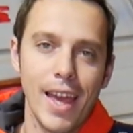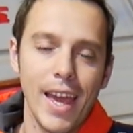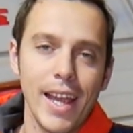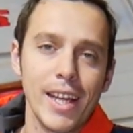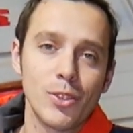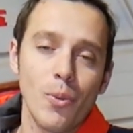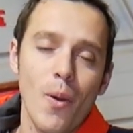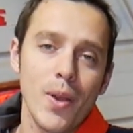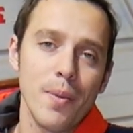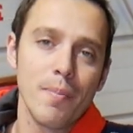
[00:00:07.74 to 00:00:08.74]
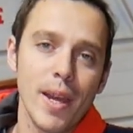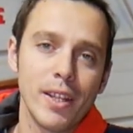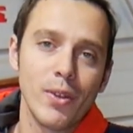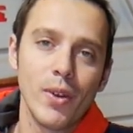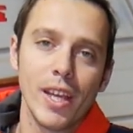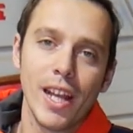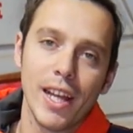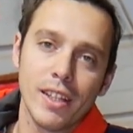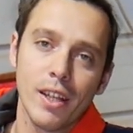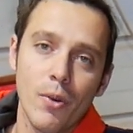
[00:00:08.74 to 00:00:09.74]
Hey guys, welcome back to
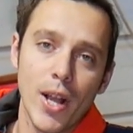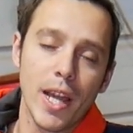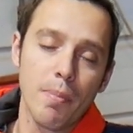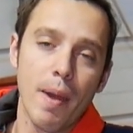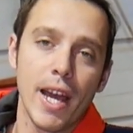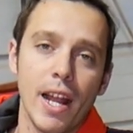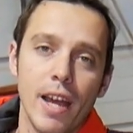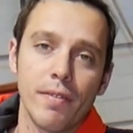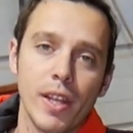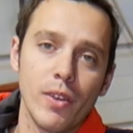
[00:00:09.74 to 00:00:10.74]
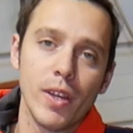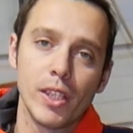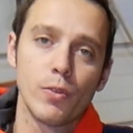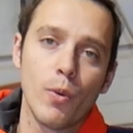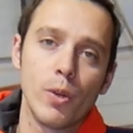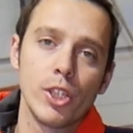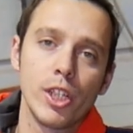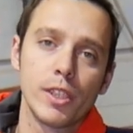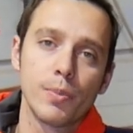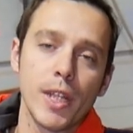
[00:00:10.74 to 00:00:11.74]
Electrical Car Repair Live. Thank you guys for
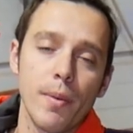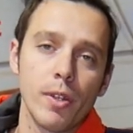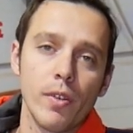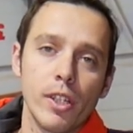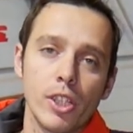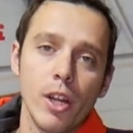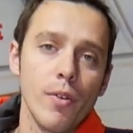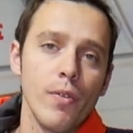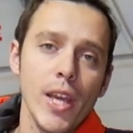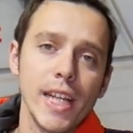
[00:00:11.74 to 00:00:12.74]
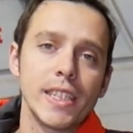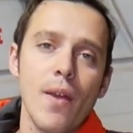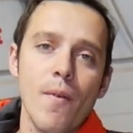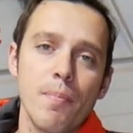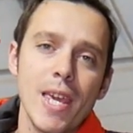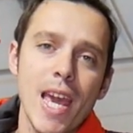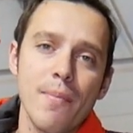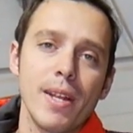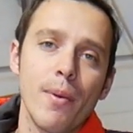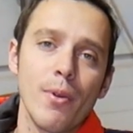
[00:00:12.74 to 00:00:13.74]
watching and subscribing to the channel. If you guys have a
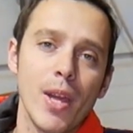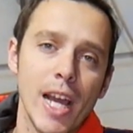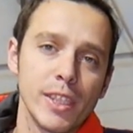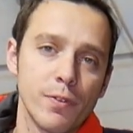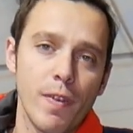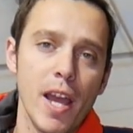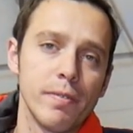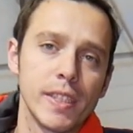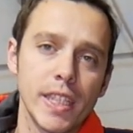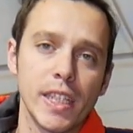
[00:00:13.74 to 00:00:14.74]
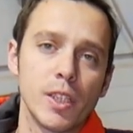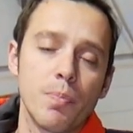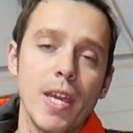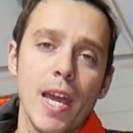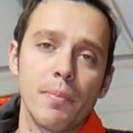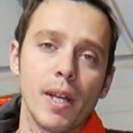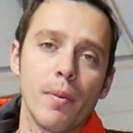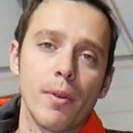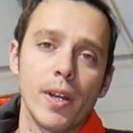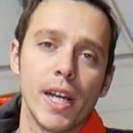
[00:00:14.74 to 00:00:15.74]
BMW guys, 5 series
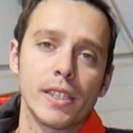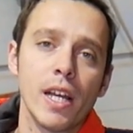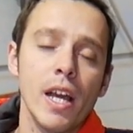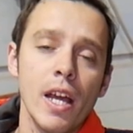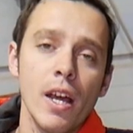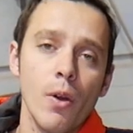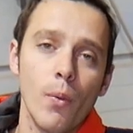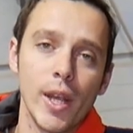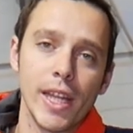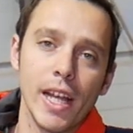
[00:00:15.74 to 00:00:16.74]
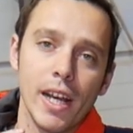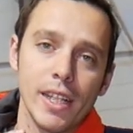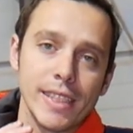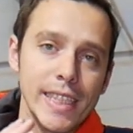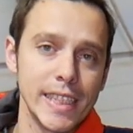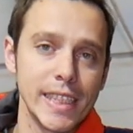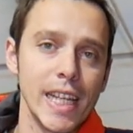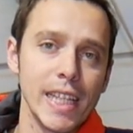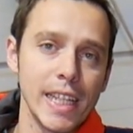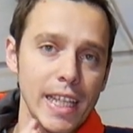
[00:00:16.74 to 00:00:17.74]
BMW guys, with
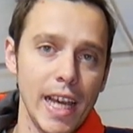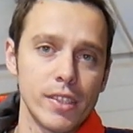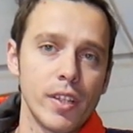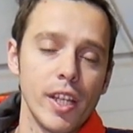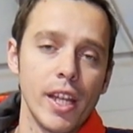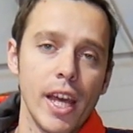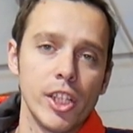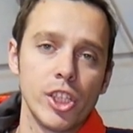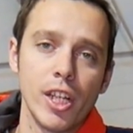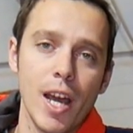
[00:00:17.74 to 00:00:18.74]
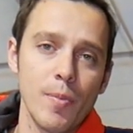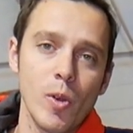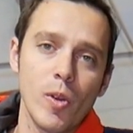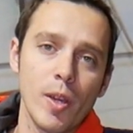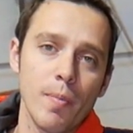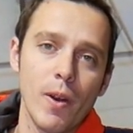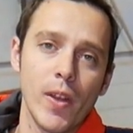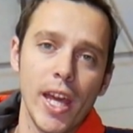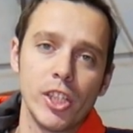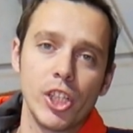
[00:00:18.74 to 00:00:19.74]
6-cylinder gasoline engine, I'm talking about
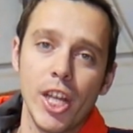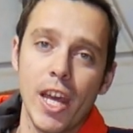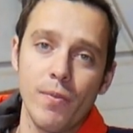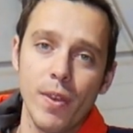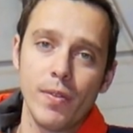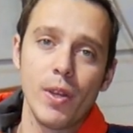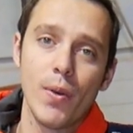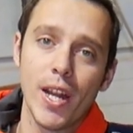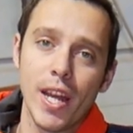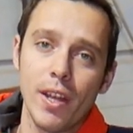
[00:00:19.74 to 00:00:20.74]
engine N51,